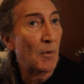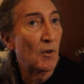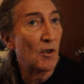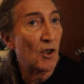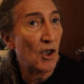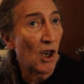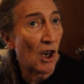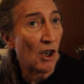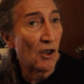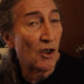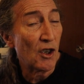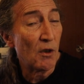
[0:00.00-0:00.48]

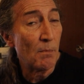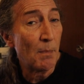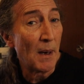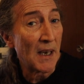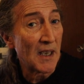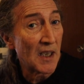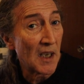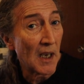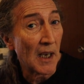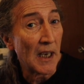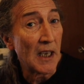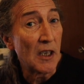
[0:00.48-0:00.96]
charge you
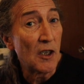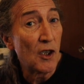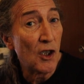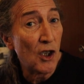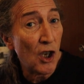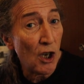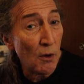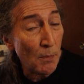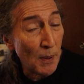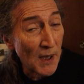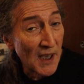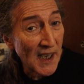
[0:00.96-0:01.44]
basically
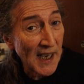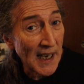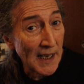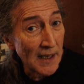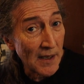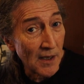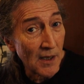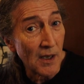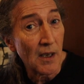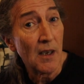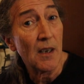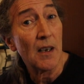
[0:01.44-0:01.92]

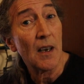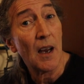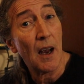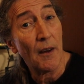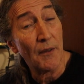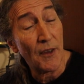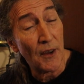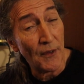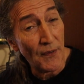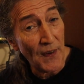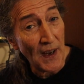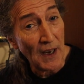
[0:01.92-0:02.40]
2%
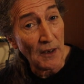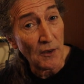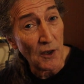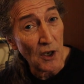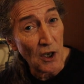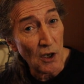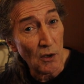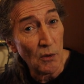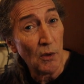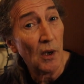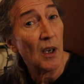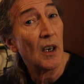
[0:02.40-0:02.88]
of the
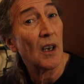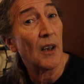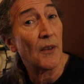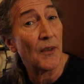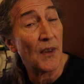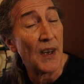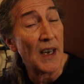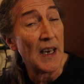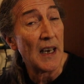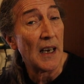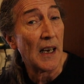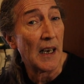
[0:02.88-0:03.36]
value
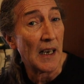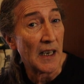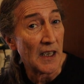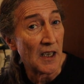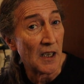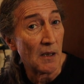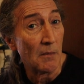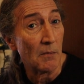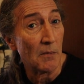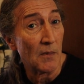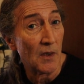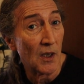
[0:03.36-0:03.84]
of the
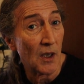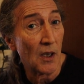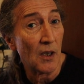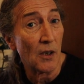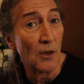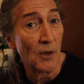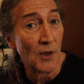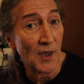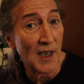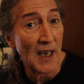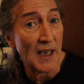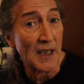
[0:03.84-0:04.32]
item that
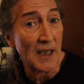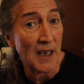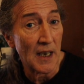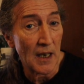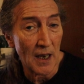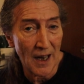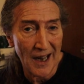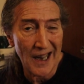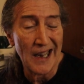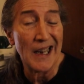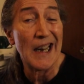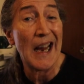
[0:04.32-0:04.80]
you're
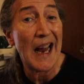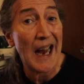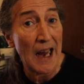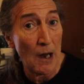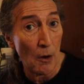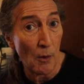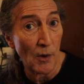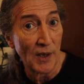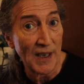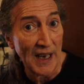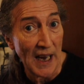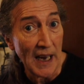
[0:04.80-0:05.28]
sending. In
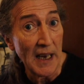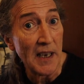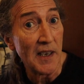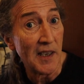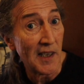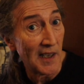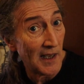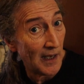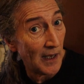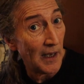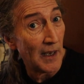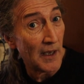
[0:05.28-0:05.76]
our
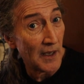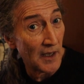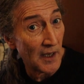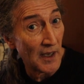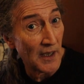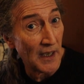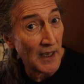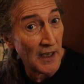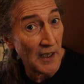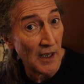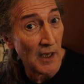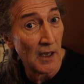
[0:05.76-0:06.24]
case, it's a
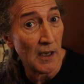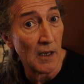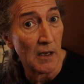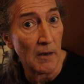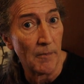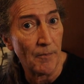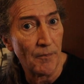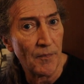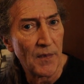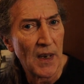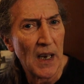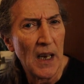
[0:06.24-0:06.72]

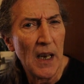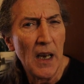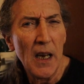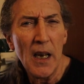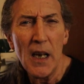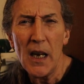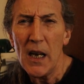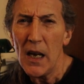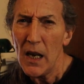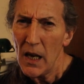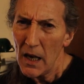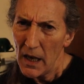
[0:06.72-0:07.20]
guitar.
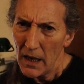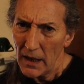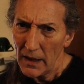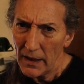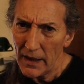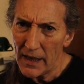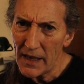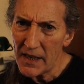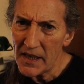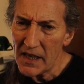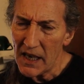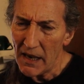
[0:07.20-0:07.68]

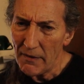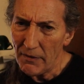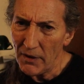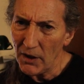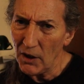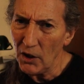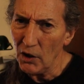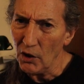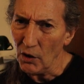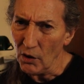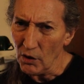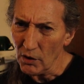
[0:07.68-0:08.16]
Let's have a
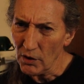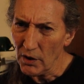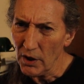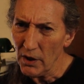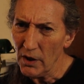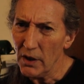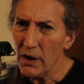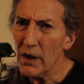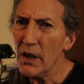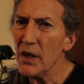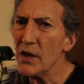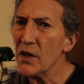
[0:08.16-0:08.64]
look
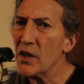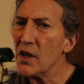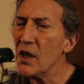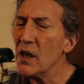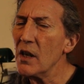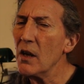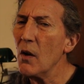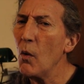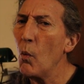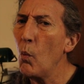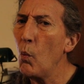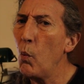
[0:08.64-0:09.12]
at
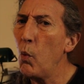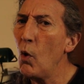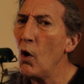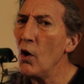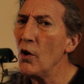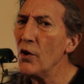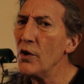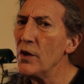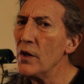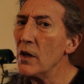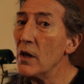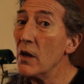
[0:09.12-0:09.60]

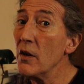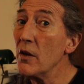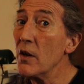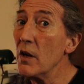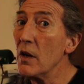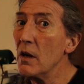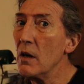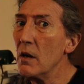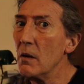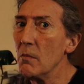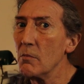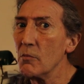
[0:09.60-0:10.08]
one
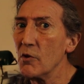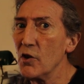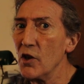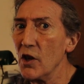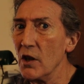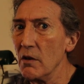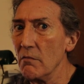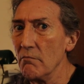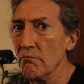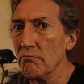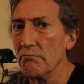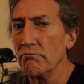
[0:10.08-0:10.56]
other
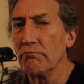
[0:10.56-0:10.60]
option.